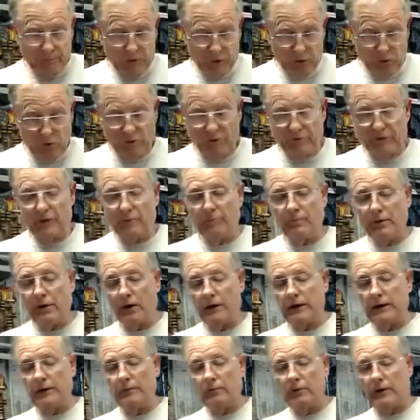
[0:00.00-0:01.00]
Corvair
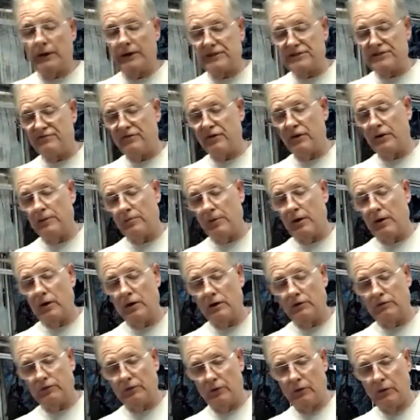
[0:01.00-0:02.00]
parking brake is very
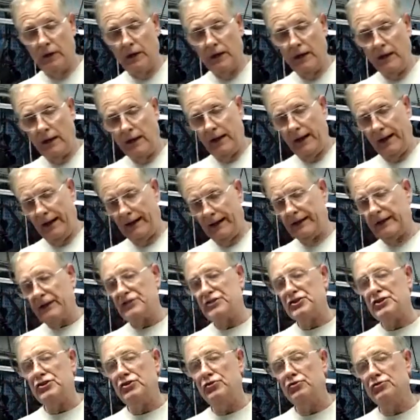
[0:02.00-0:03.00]
powerful, and it
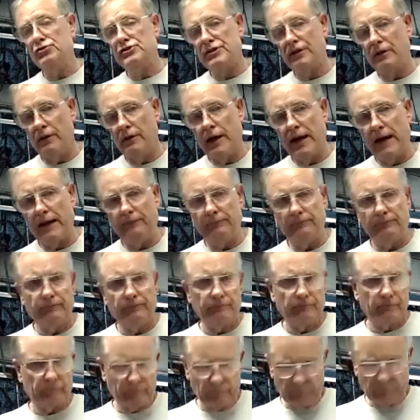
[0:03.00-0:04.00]
gets used a lot
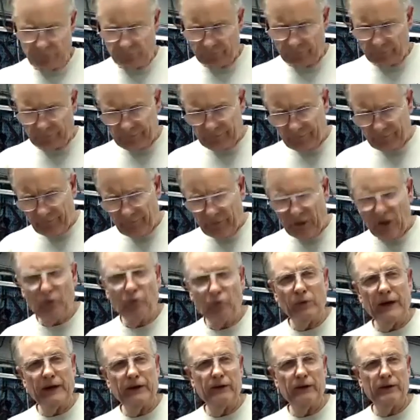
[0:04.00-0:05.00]

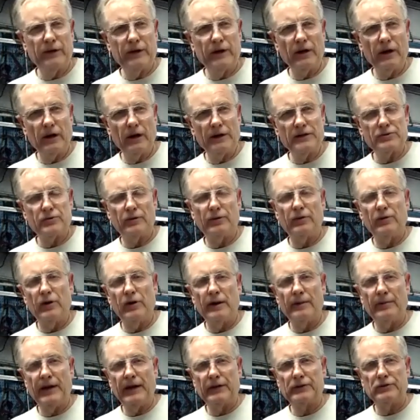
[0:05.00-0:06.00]
regular cars with an
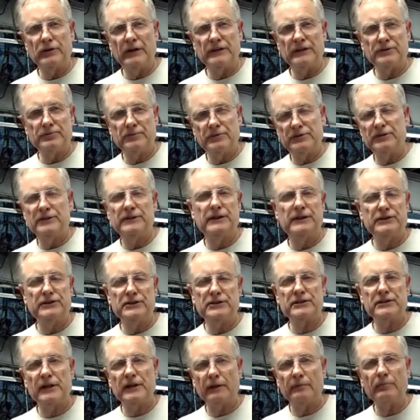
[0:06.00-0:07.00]
automatic transmission, they
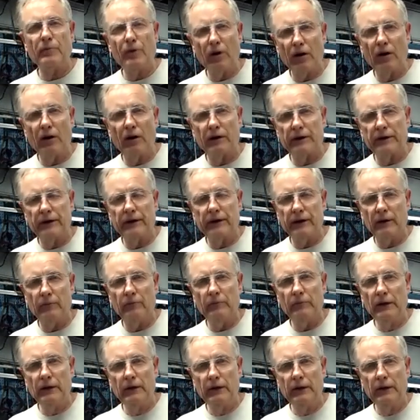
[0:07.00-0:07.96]
just got parked, in them.